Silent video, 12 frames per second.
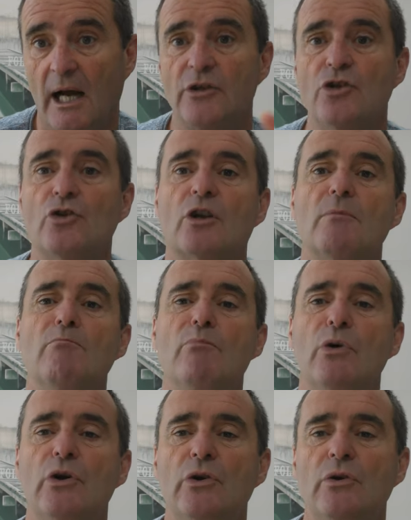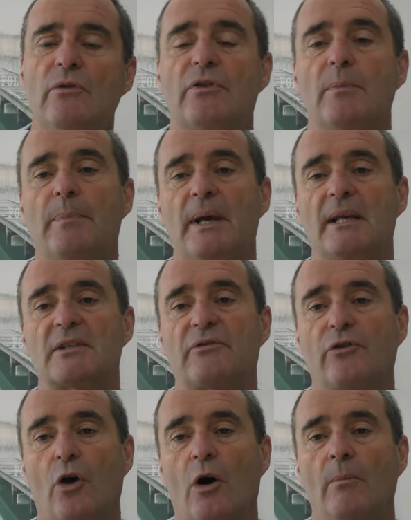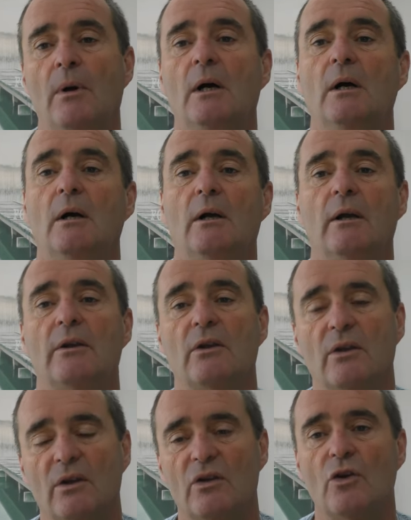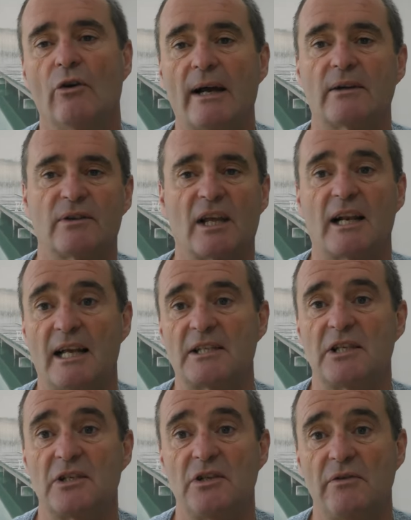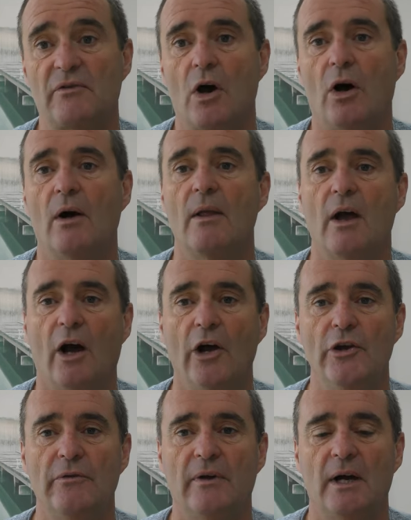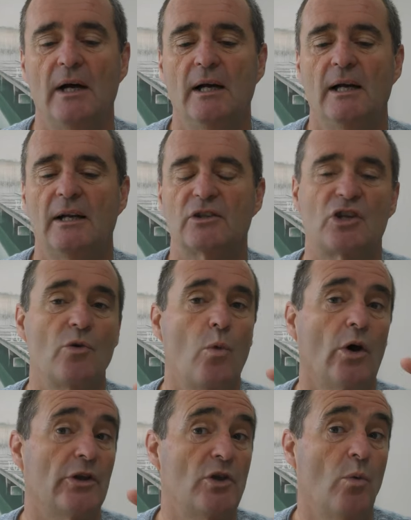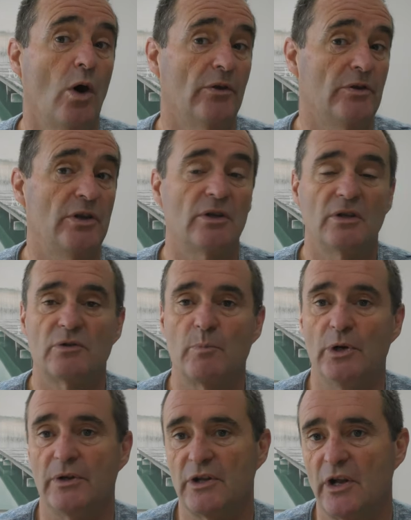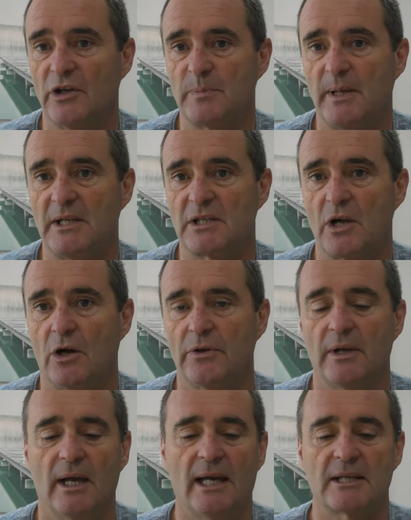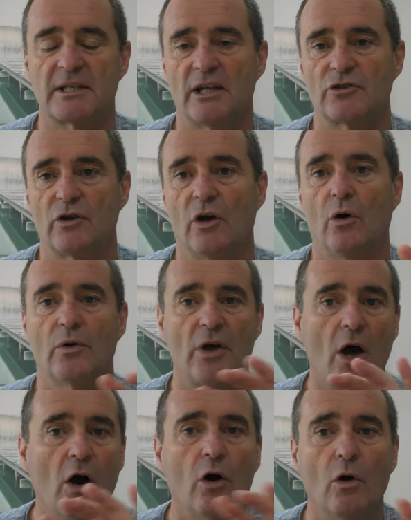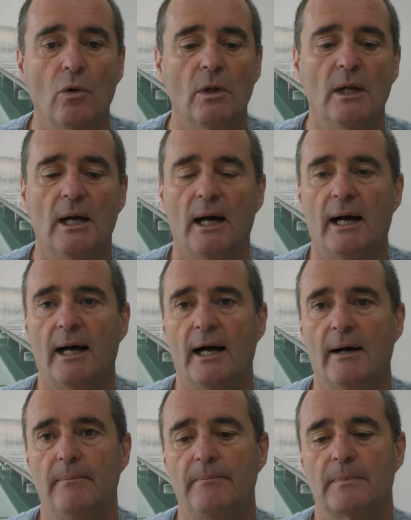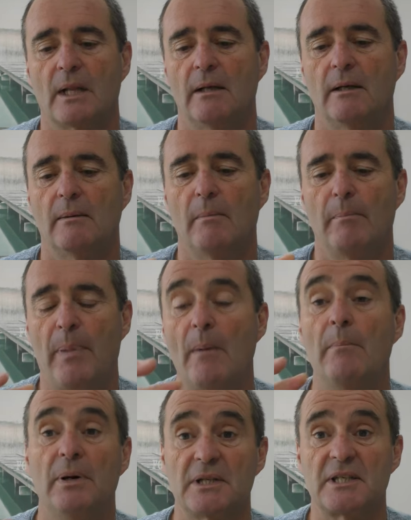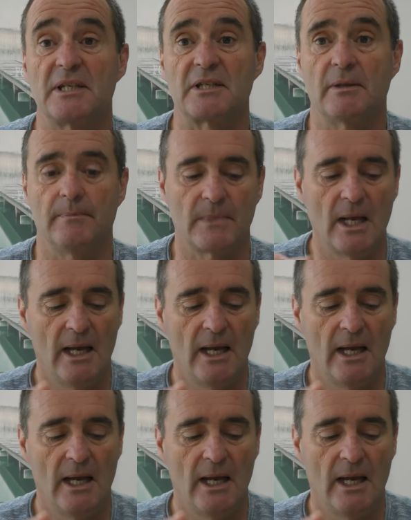and you can move the bits from the glasses you've got over to what you want. You can put the nosepiece on, etc., or the whole bumper system.